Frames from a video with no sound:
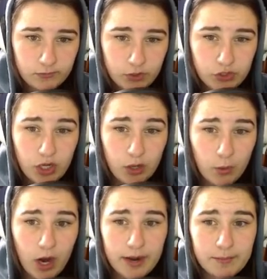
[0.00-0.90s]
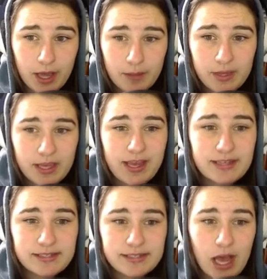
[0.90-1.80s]
Don't worry, Mom. He's
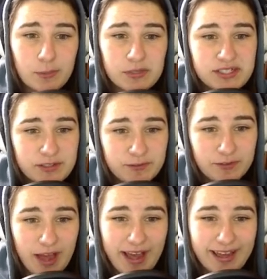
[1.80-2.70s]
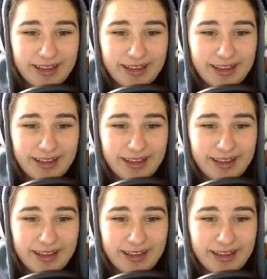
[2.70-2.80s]
as harmless as a fly.